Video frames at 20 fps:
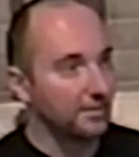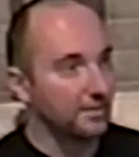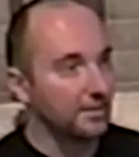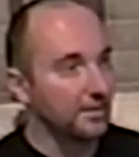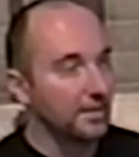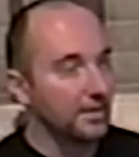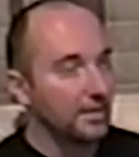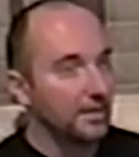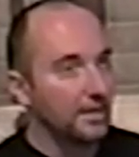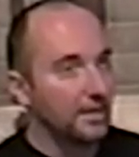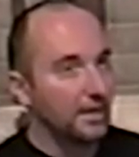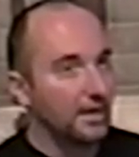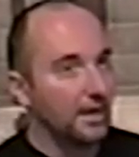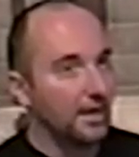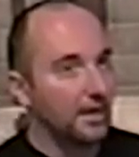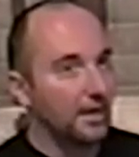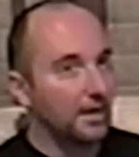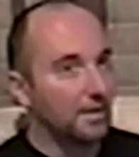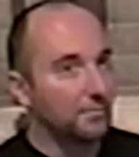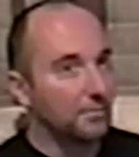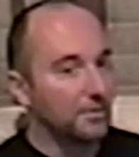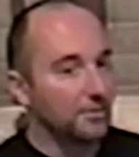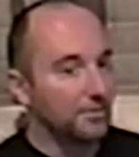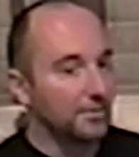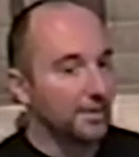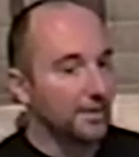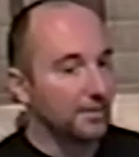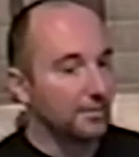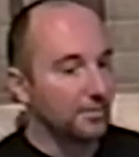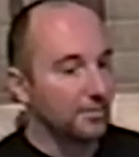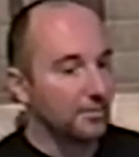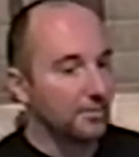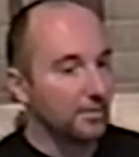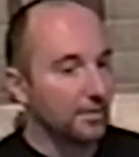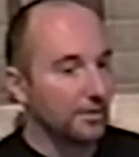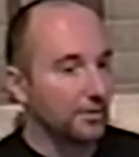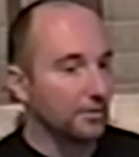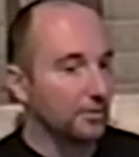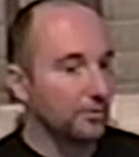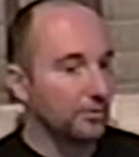And um, I just had
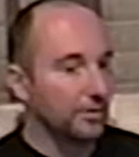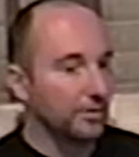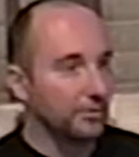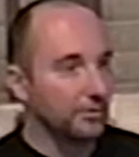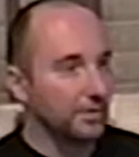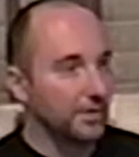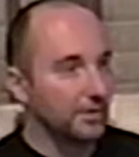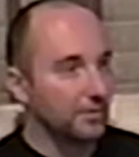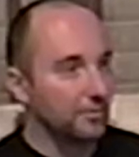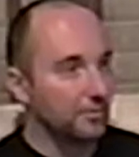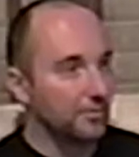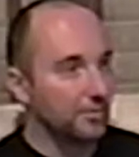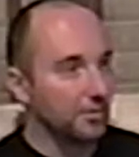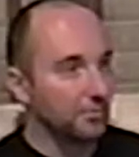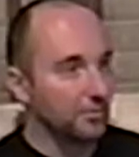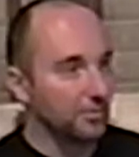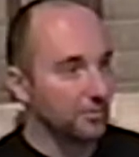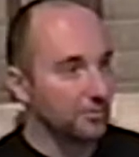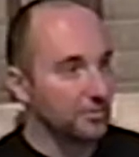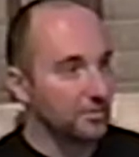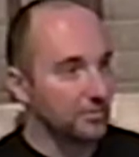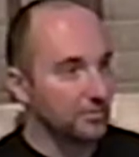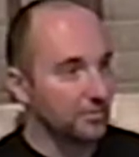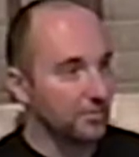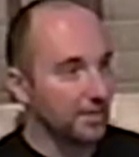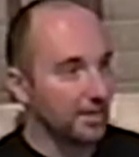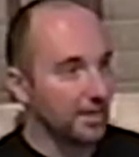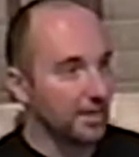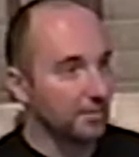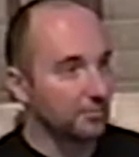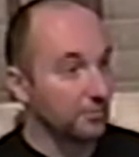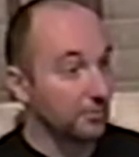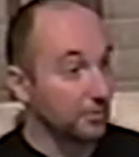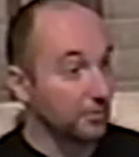a girl the other day just tell me the suggestions I gave